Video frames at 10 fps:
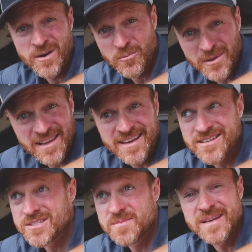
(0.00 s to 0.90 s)
What I really like
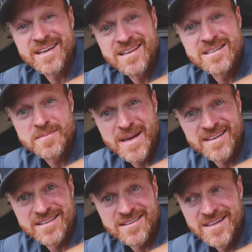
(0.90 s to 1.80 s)
is just being
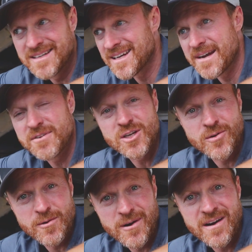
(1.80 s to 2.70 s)
independent, not having to
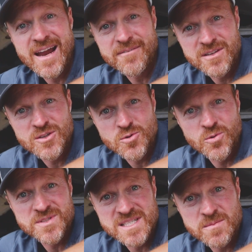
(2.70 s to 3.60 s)
go anywhere, having the
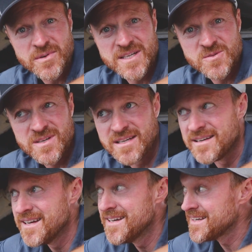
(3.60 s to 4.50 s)
tools and supplies you need.
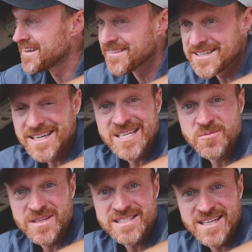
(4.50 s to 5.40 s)
Now in this case,
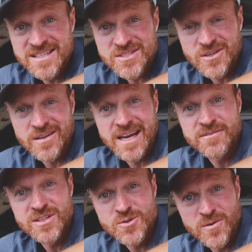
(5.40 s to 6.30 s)
with this install,
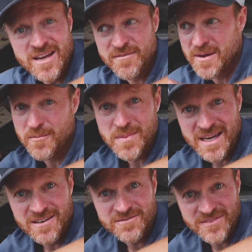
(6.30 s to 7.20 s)
having the 2.5 pound
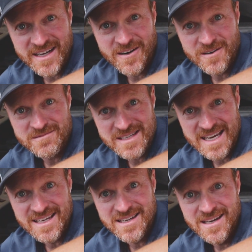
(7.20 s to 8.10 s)
VIAIR
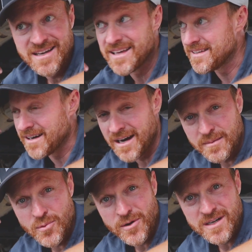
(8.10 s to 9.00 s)
tank and the
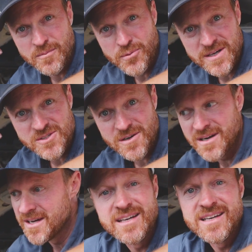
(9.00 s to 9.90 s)
onboard compressor
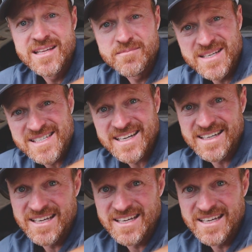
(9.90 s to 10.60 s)
means I can